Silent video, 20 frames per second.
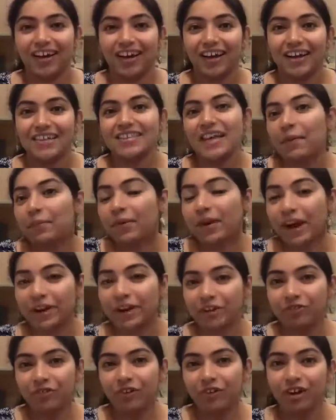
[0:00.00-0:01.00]
some
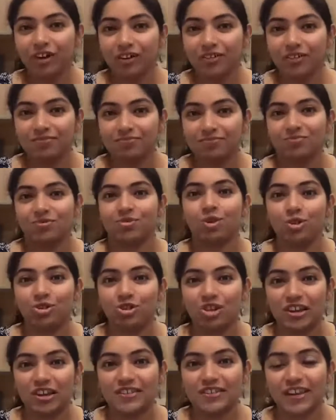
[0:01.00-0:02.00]
kind of a
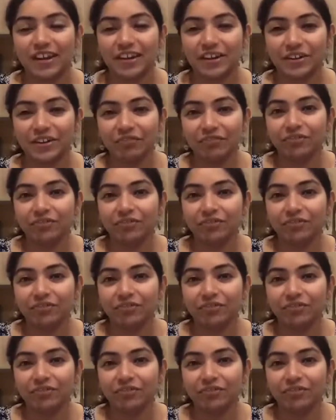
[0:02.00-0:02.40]
social incentive.